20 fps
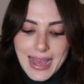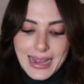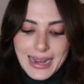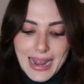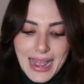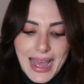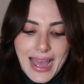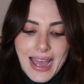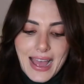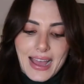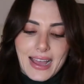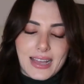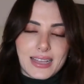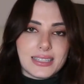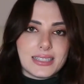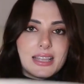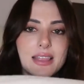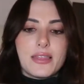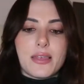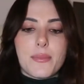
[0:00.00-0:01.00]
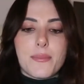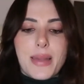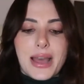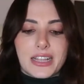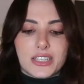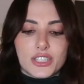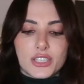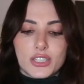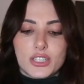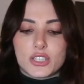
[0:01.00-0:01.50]
and it has the
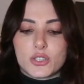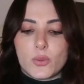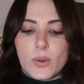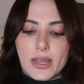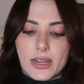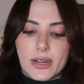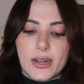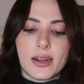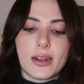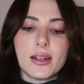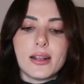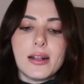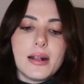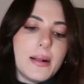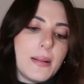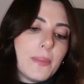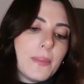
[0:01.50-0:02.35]
matching sweater